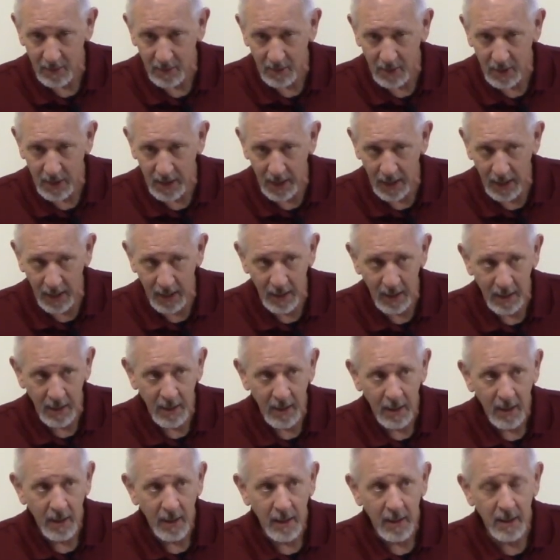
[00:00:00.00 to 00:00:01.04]
Okay?
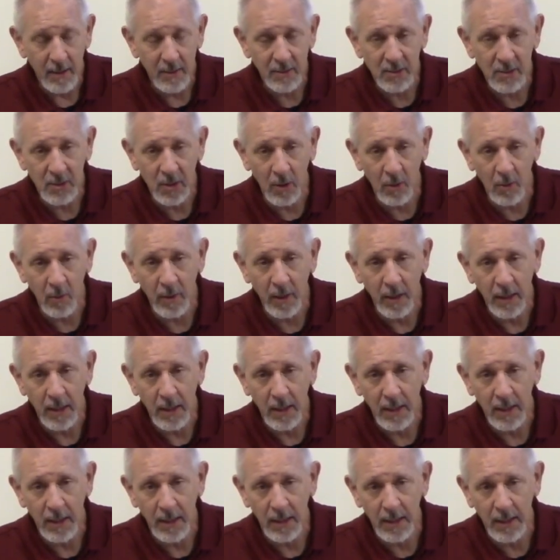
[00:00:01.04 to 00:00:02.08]
And so
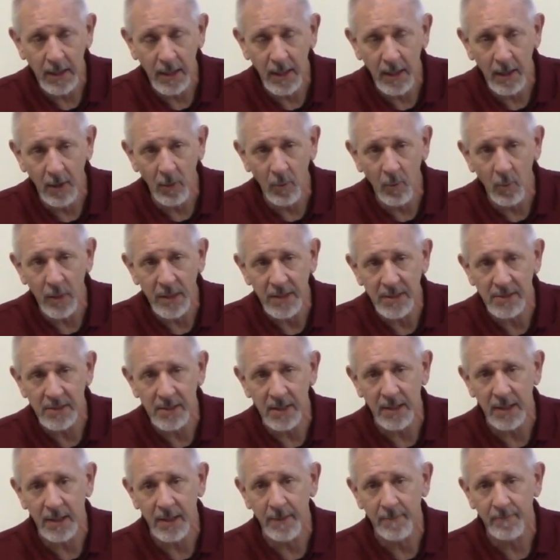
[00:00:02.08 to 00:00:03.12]
here we
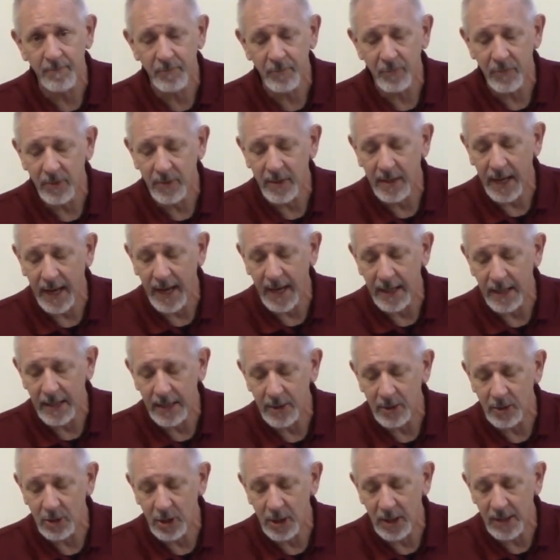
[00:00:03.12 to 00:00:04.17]
see
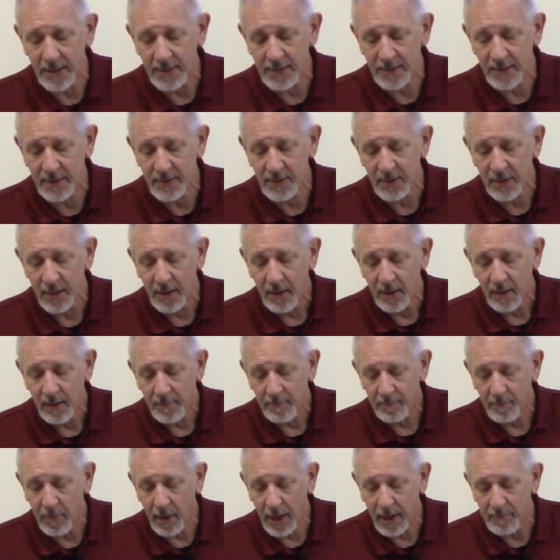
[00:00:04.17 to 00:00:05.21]
that Jesus,
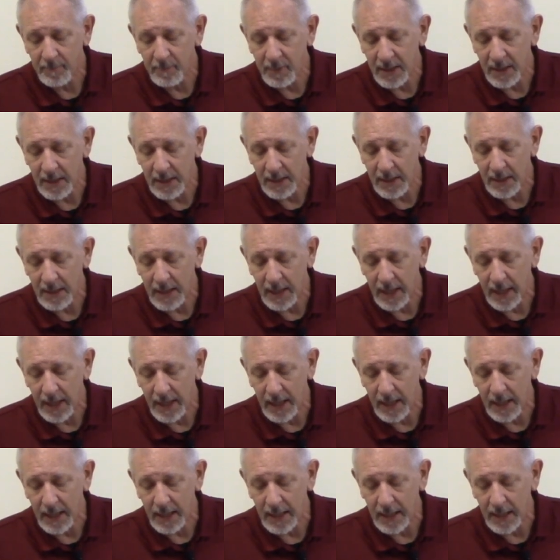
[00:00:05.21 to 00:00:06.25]
by being
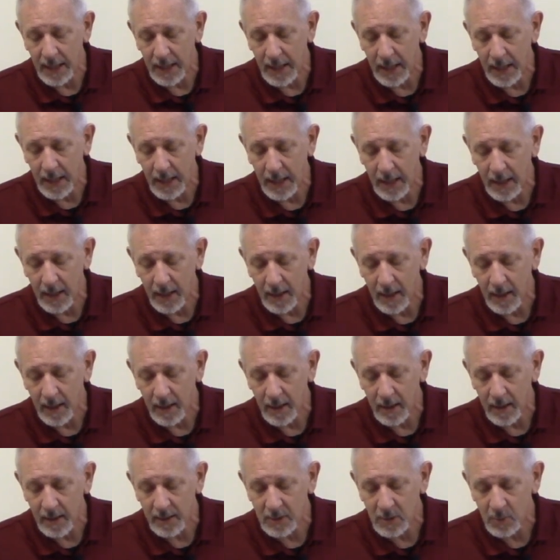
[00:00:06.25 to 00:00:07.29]

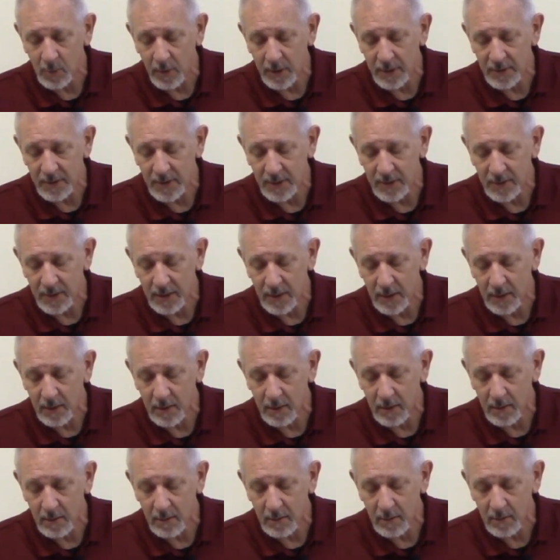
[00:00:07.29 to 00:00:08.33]
is what it says
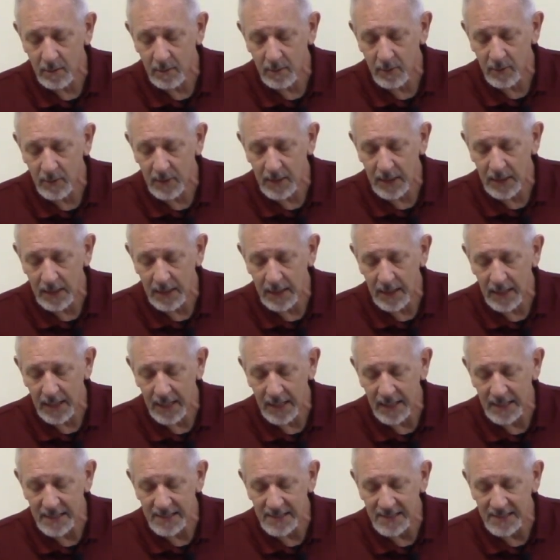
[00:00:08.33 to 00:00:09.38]
here, the